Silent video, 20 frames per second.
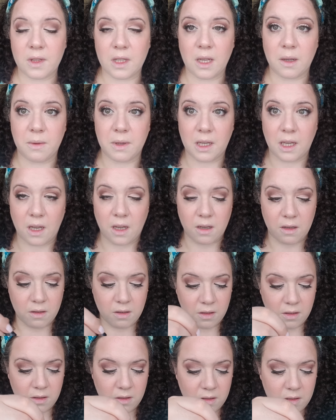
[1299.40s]
There we
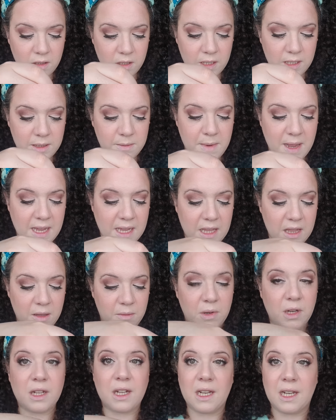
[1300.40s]
go. Just making
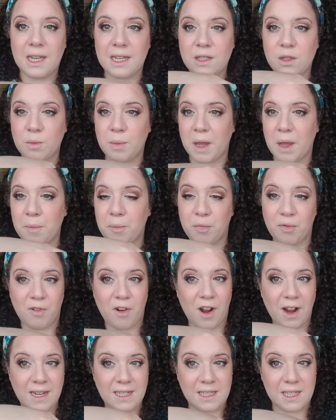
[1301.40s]
them look a little bit
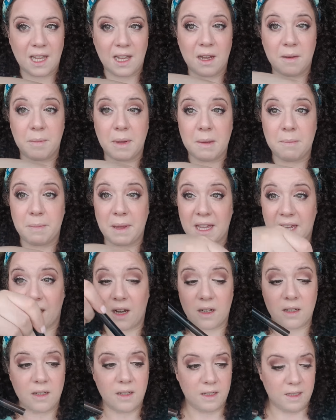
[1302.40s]
brighter, a bit
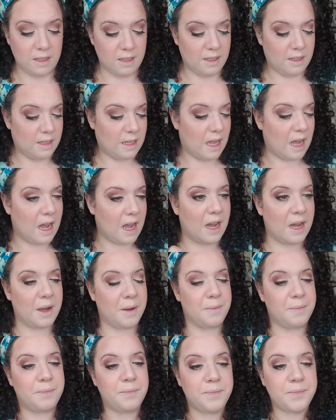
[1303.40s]
bigger.
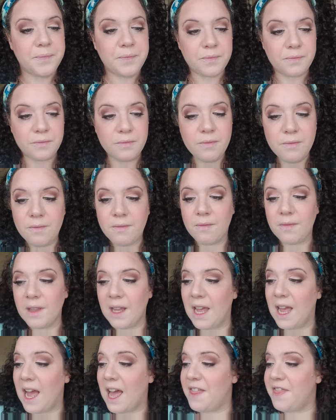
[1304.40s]
And
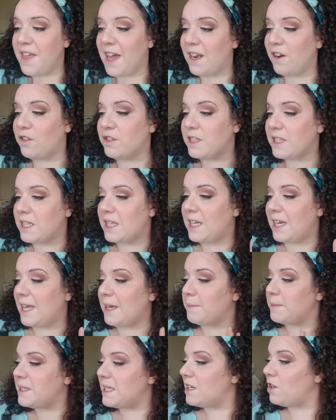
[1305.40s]
then onto the
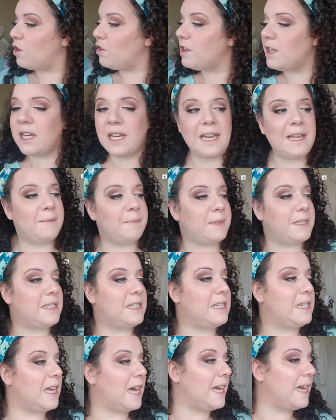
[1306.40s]
lips. And on the lips
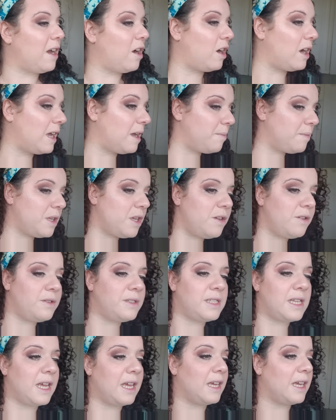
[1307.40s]
today I am
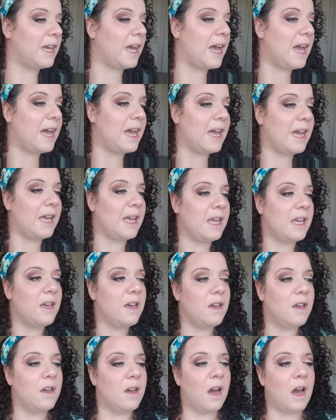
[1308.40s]
using a